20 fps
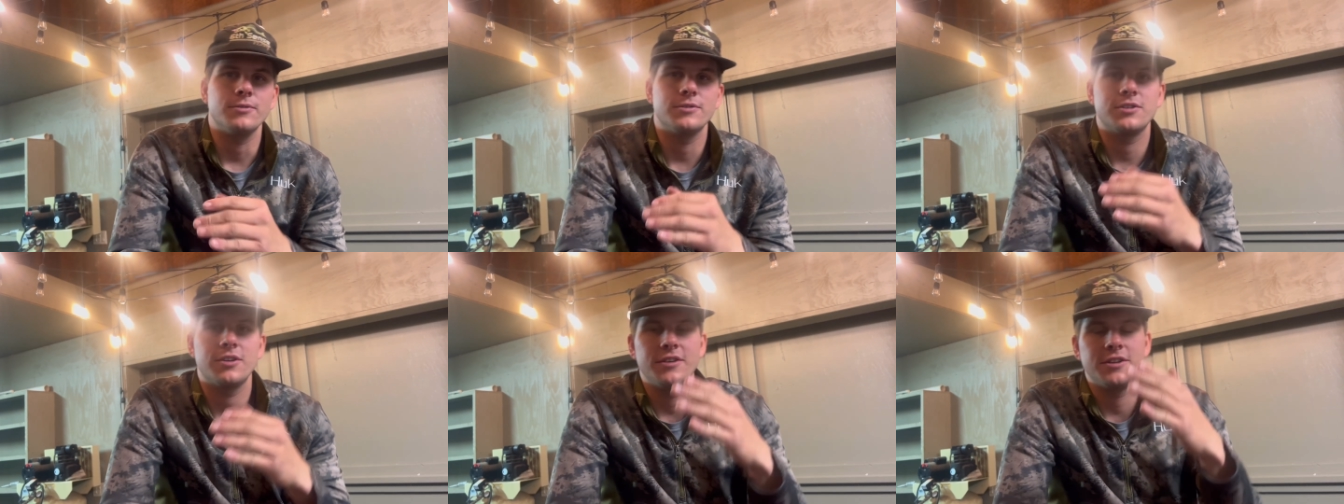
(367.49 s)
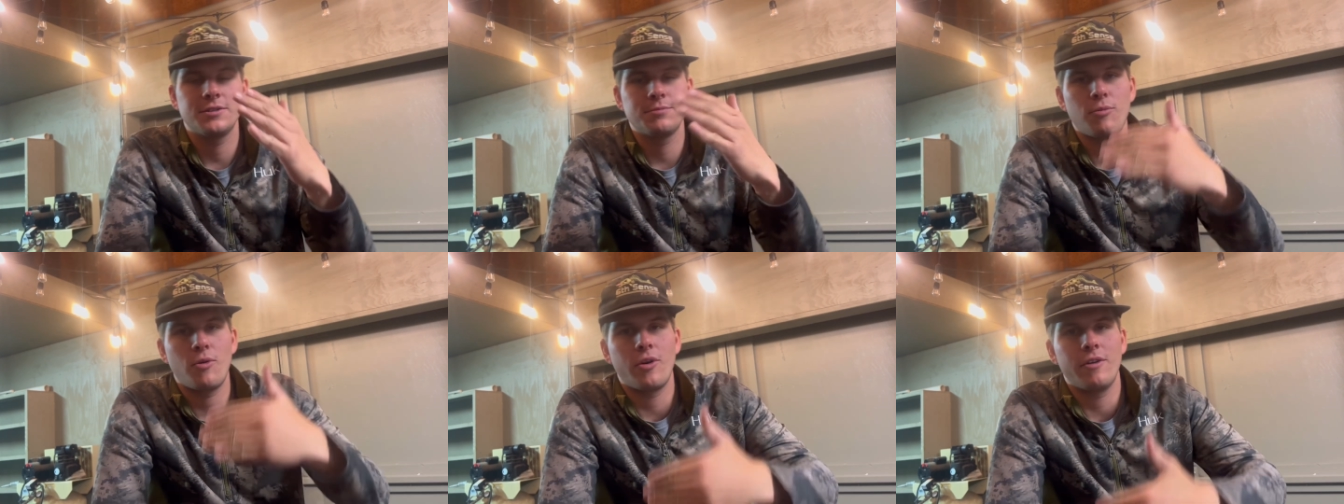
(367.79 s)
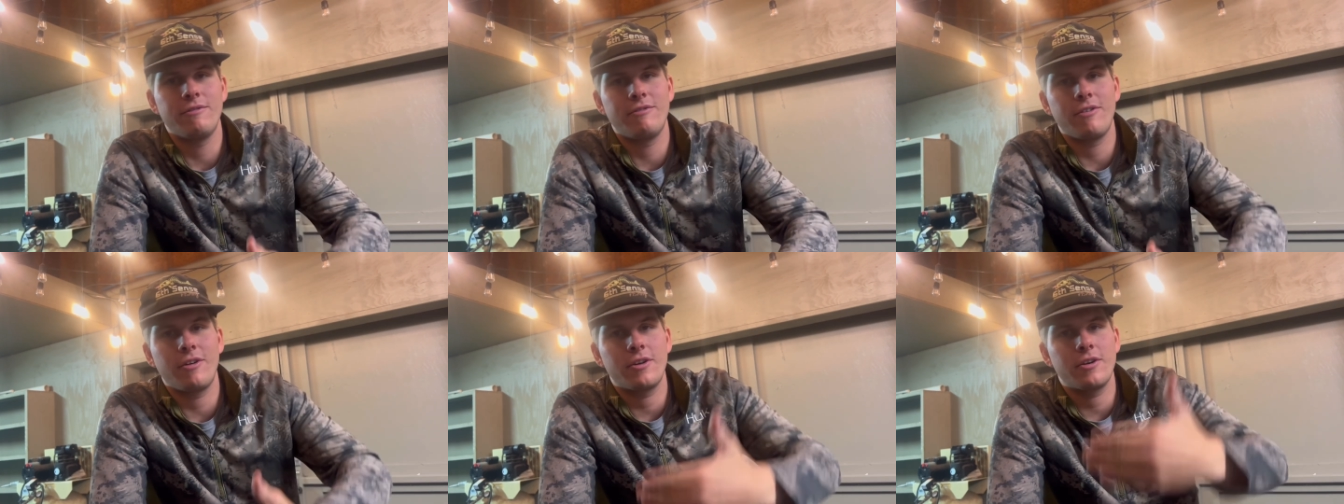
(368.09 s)
So it's more
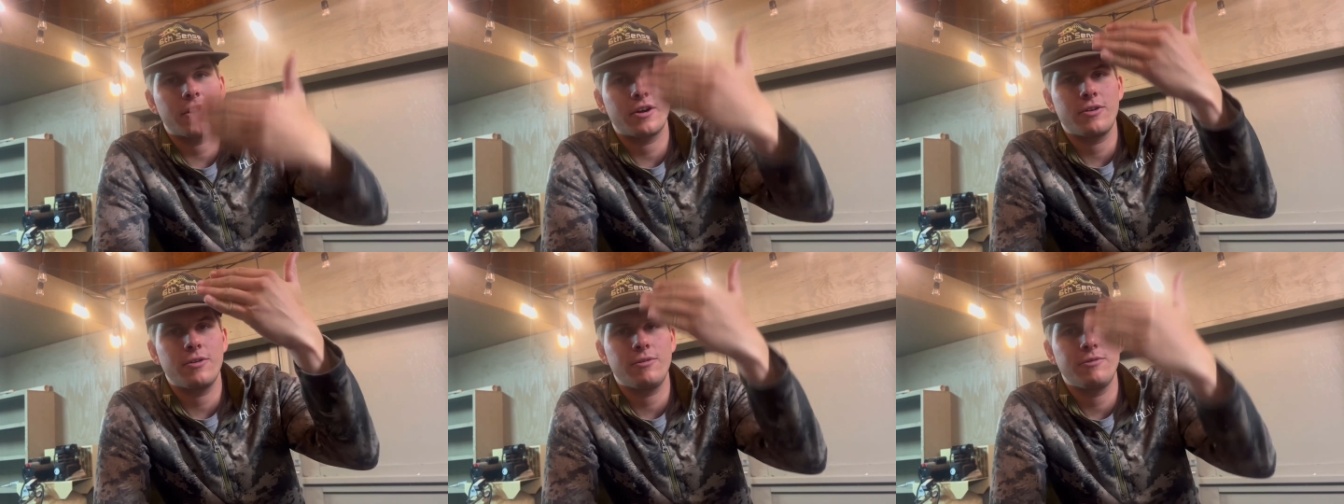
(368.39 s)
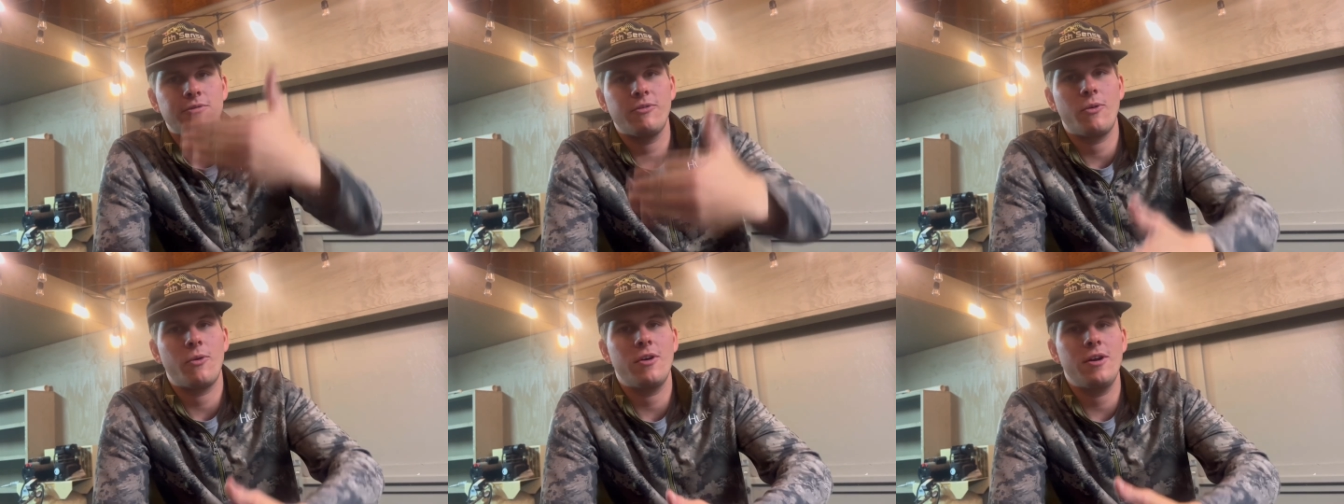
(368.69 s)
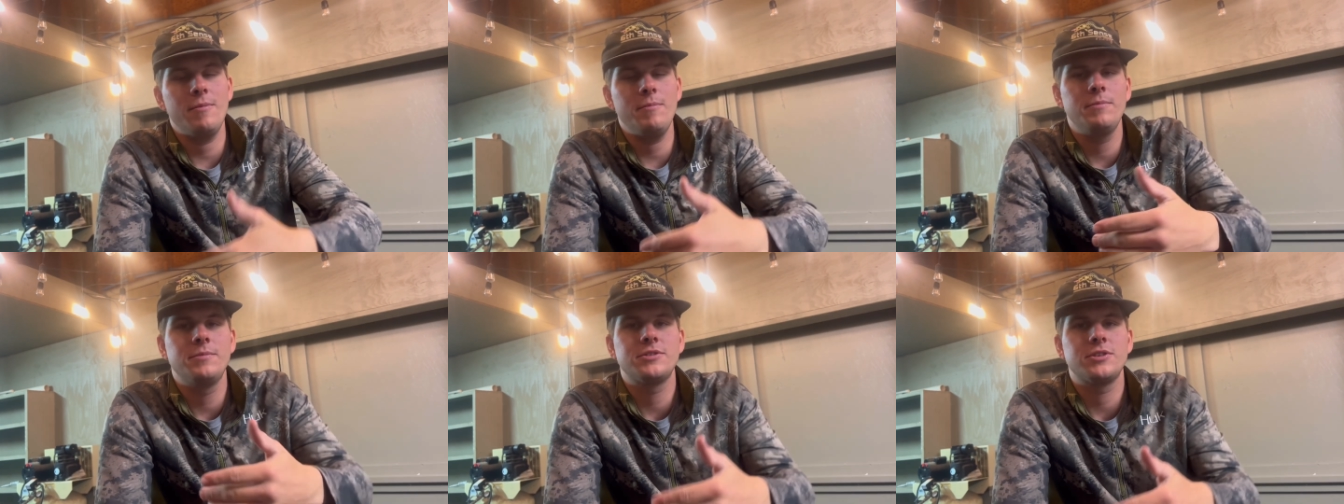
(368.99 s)
vertical for
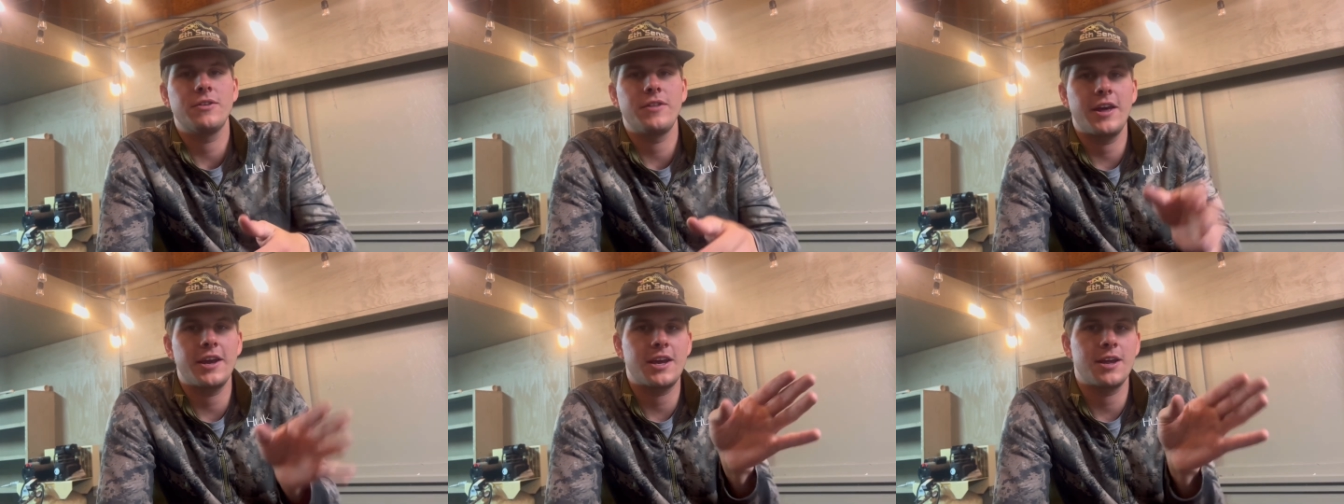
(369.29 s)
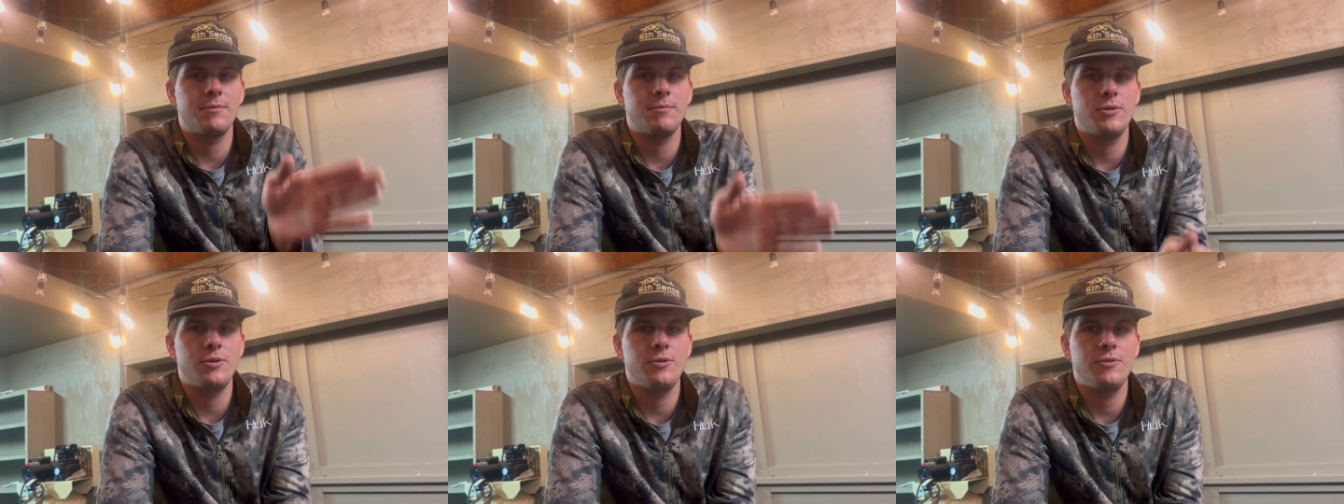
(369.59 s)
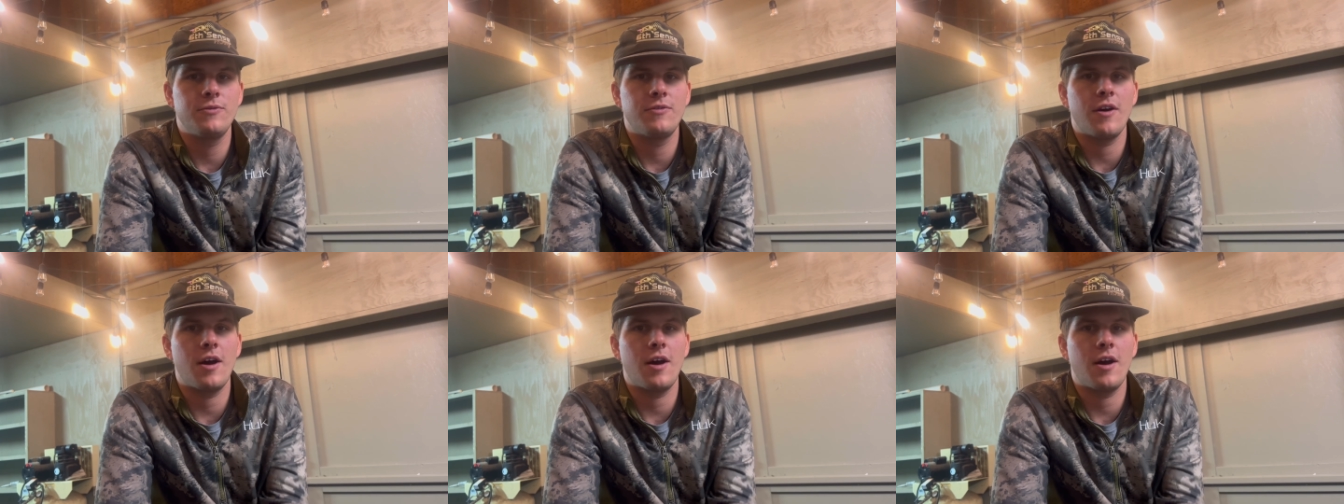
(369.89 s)
them. So they can move